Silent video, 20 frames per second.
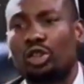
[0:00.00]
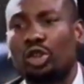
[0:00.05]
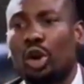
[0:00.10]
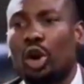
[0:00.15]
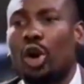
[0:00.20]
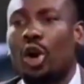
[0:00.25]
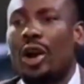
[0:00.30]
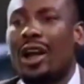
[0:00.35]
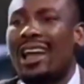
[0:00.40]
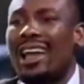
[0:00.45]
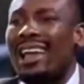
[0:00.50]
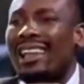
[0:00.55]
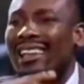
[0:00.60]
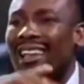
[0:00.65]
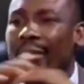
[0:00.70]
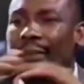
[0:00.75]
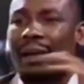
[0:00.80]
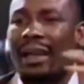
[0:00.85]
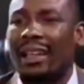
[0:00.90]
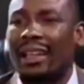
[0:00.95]

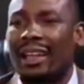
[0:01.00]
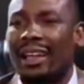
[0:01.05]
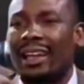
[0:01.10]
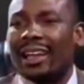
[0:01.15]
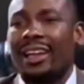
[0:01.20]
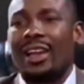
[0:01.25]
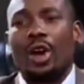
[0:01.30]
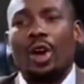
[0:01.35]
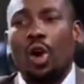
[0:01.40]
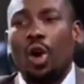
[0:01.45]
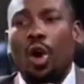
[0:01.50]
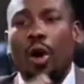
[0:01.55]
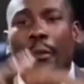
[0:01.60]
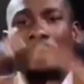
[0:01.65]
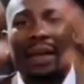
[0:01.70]
element or mental